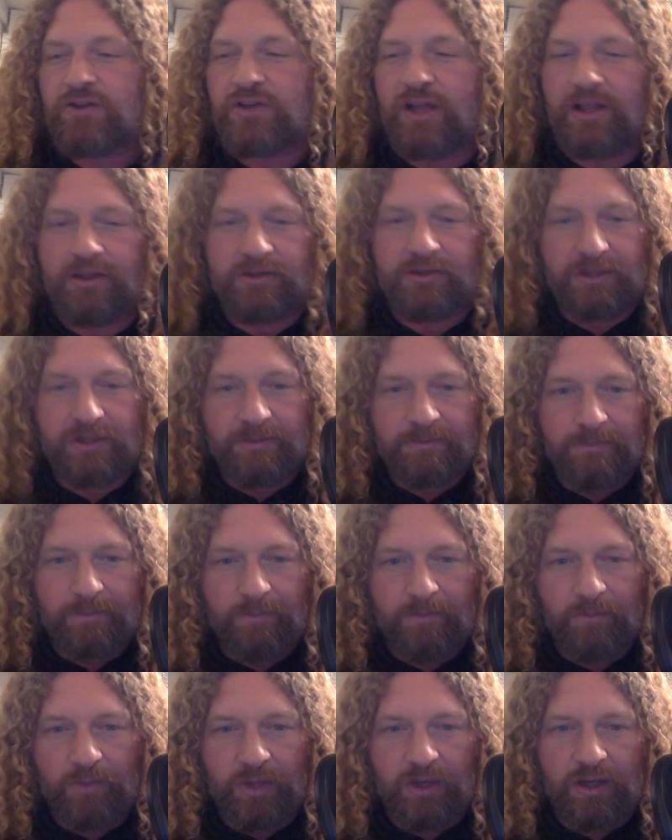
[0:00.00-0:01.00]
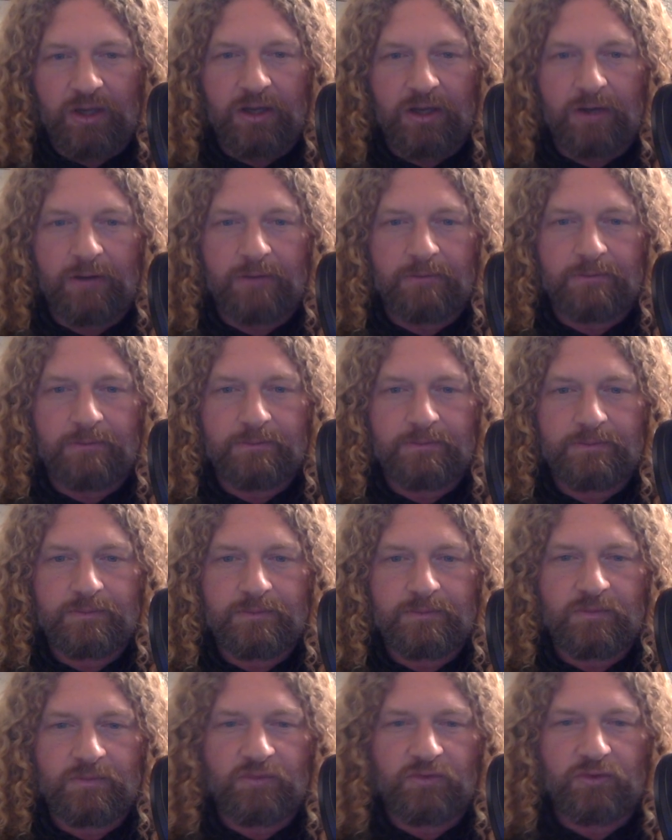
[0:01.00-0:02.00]
Challenge um,
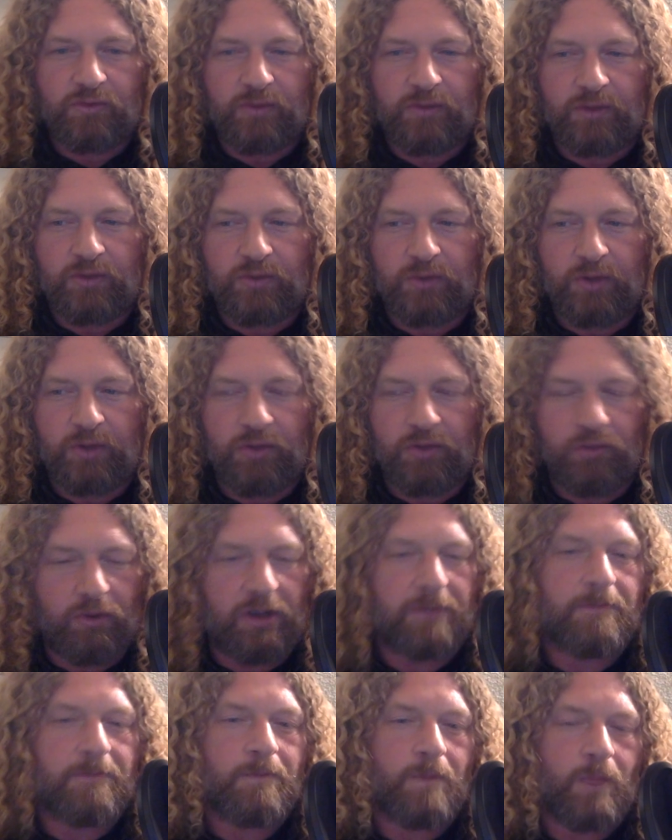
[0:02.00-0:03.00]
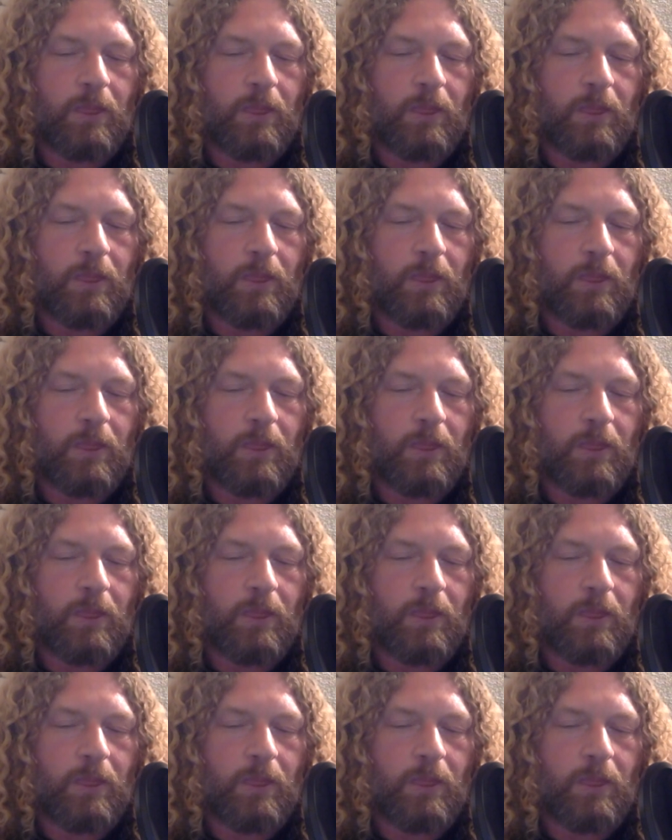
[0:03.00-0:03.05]
for 2023,